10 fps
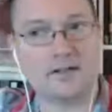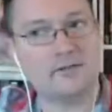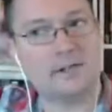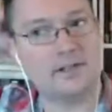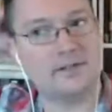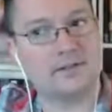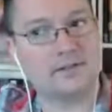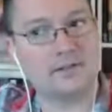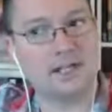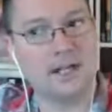it's
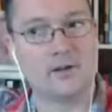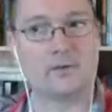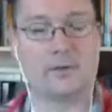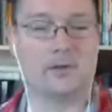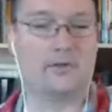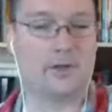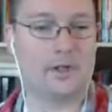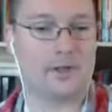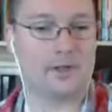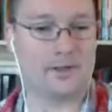if you're
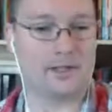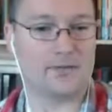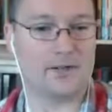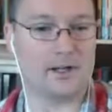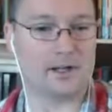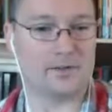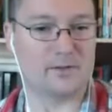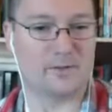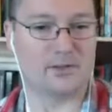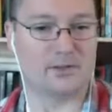not
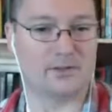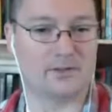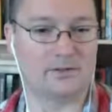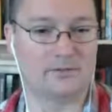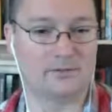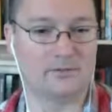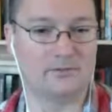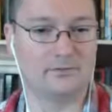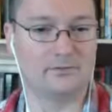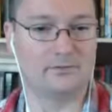comfortable,
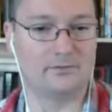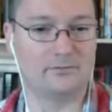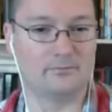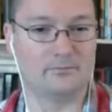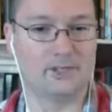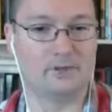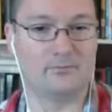doing